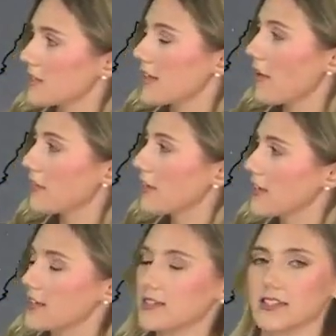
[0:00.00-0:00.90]
south and
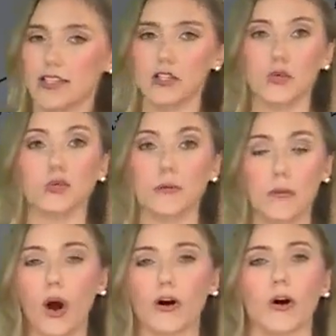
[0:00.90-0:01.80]
east into
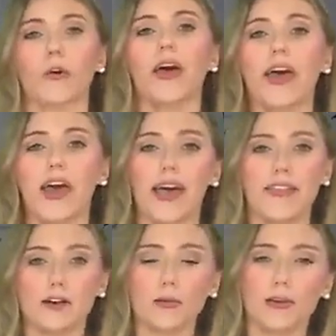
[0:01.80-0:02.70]
tomorrow, and
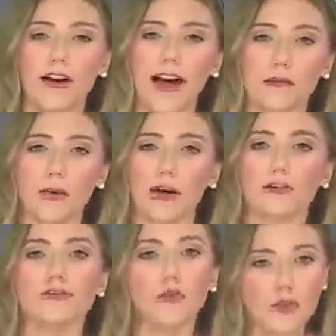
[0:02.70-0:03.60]
that'll provide better
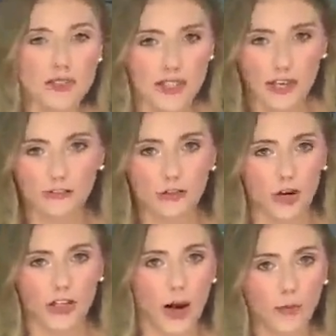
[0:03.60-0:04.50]
forcing
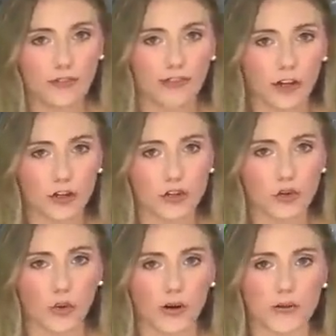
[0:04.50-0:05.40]
for a couple of
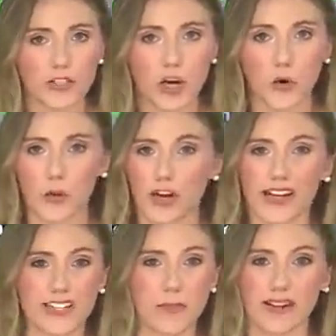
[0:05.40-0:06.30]
thunderstorms, though we're not
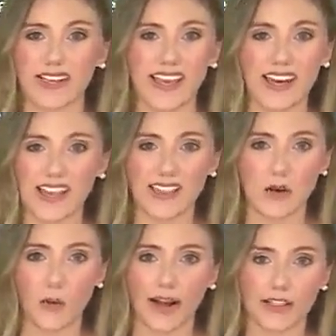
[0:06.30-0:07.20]
expecting
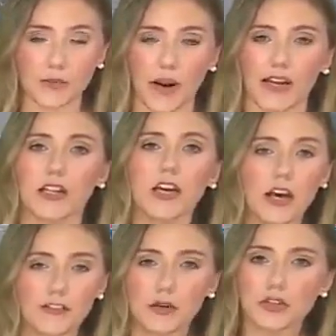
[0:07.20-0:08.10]
anything widespread.
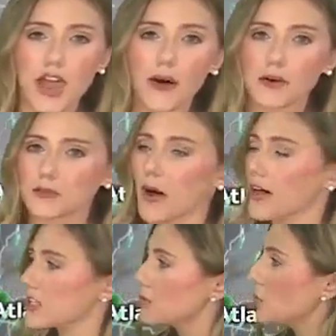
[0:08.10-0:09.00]
Few showers
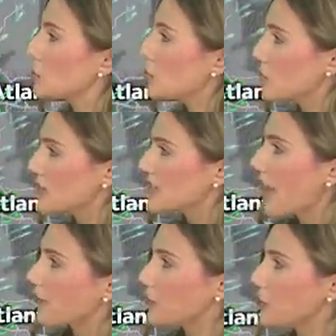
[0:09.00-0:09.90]
possible through this
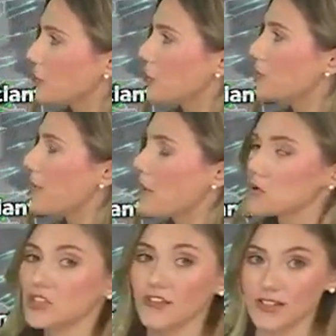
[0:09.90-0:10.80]
afternoon, but
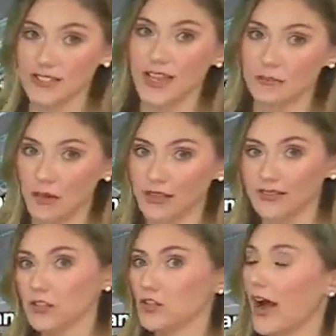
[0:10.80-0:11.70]
most of us stay
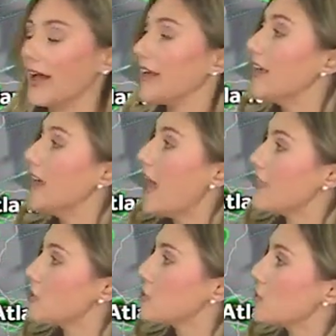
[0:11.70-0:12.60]
mainly dry. And
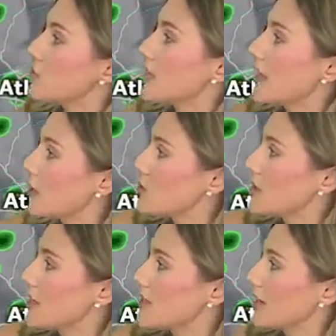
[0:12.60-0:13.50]
then Tuesday, you
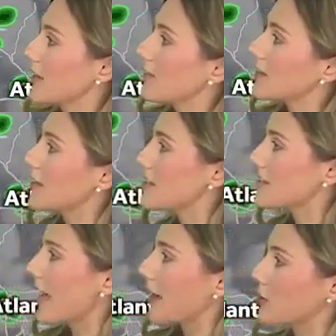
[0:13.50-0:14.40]
see these unevenly
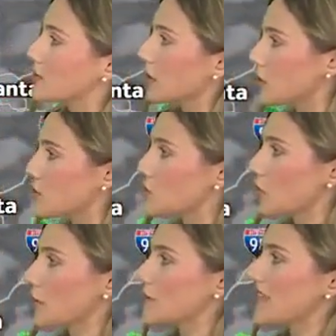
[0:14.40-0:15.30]
scattered
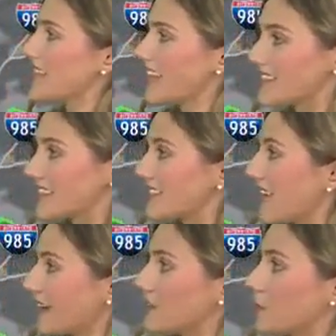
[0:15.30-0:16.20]
thunderstorms, and that's
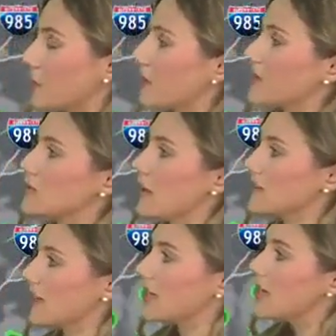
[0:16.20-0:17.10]
exactly what we're
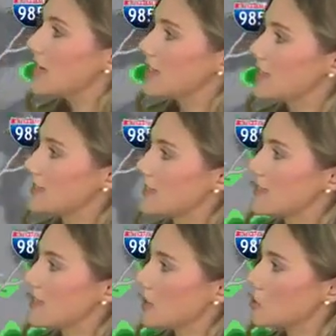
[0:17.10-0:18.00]
expecting. This
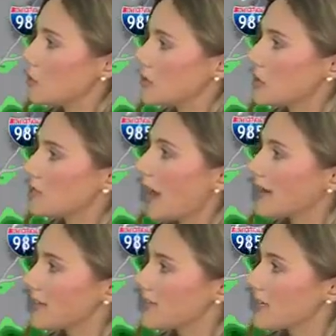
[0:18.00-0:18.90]
is a short-term
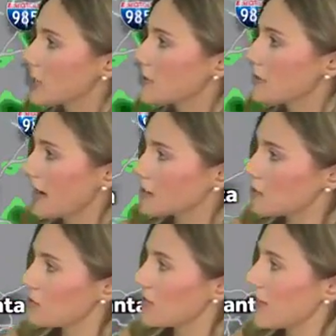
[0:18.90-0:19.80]
guidance here, but I
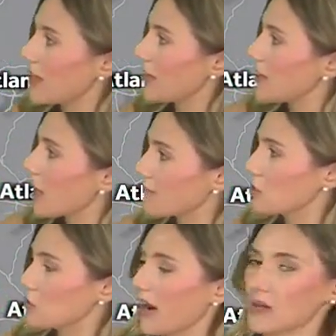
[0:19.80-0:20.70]
do think a lot of
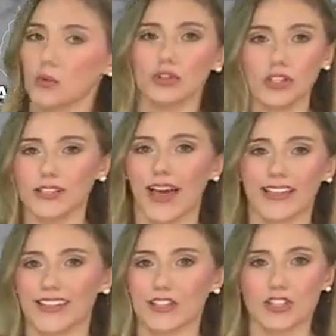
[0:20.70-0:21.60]
the rain will look
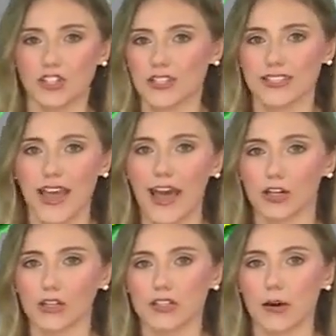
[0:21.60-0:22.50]
like this, just
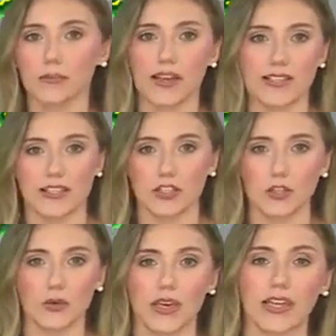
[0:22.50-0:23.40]
scattered. Some places
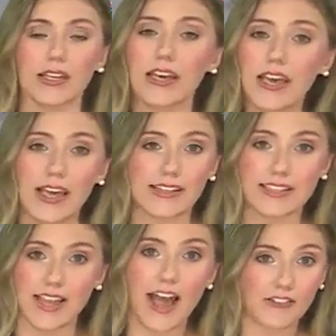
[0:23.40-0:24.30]
do get at
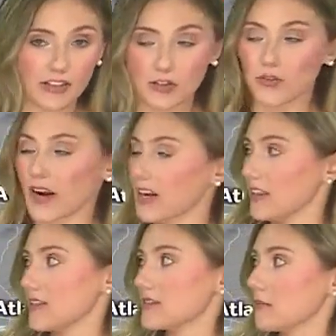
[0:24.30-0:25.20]
least a half inch of rain, and
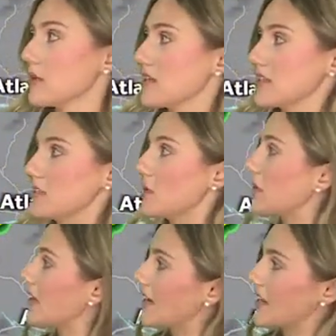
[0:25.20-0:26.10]
then some places don't
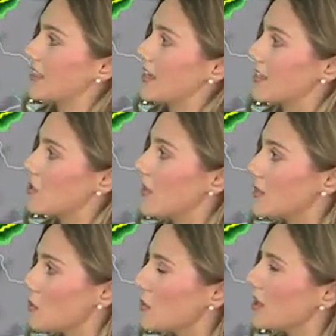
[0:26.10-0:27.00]
get anything. So
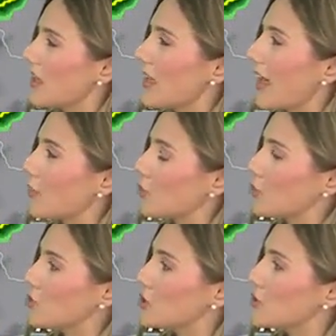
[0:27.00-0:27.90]
that's what we're looking at
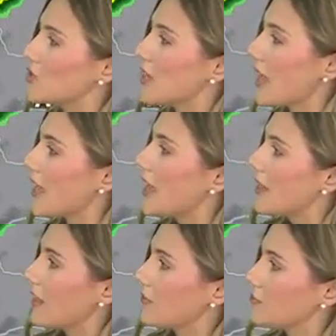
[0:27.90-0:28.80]
through Tuesday.
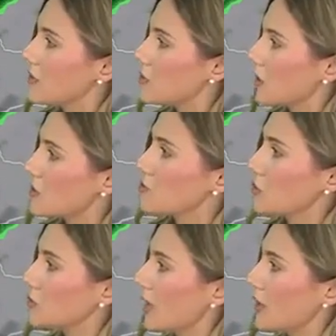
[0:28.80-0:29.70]
That front swings
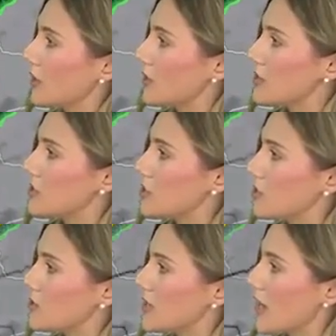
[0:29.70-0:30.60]
through later into
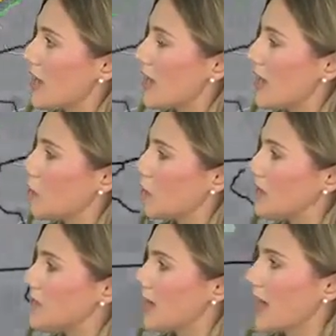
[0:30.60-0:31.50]
Tuesday and
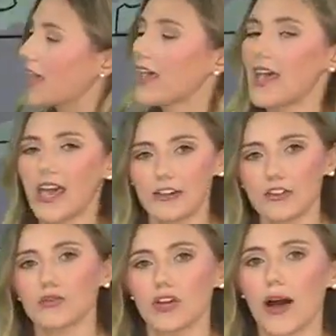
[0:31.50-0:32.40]
Wednesday, and a
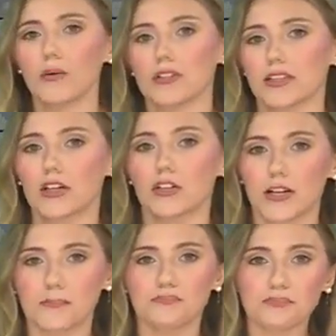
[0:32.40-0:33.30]
few showers
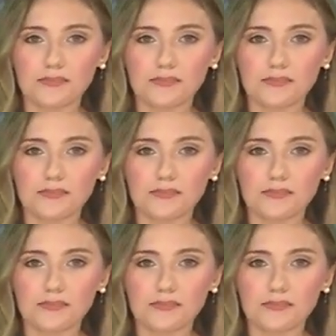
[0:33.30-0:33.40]
lingering